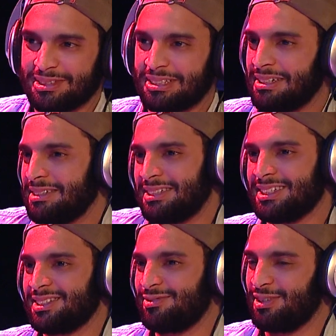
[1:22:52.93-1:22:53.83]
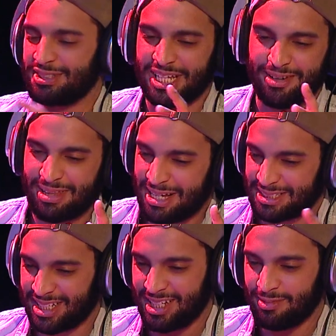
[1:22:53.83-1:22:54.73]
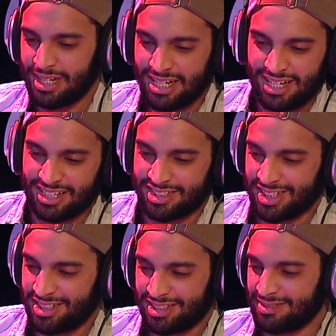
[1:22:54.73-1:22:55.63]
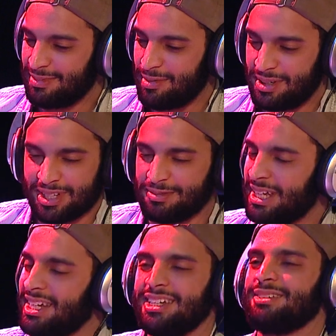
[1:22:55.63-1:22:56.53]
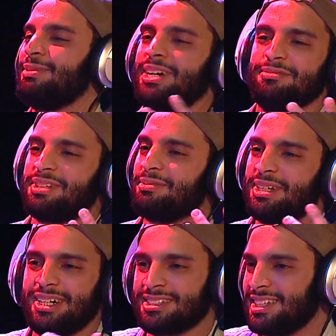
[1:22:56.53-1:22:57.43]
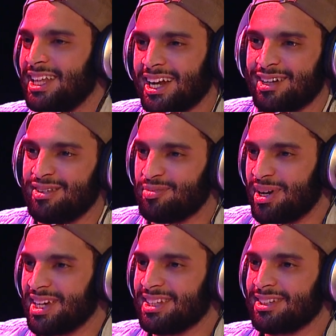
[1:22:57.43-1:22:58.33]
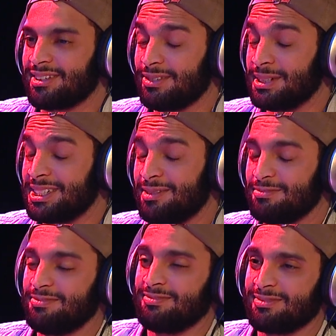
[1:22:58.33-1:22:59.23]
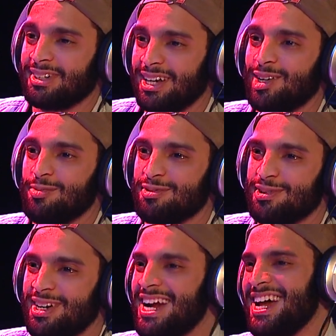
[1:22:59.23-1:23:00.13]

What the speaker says: So it's just first name, last name, until maybe someday it becomes something else and I can rebrand, which I'm kind of hoping for.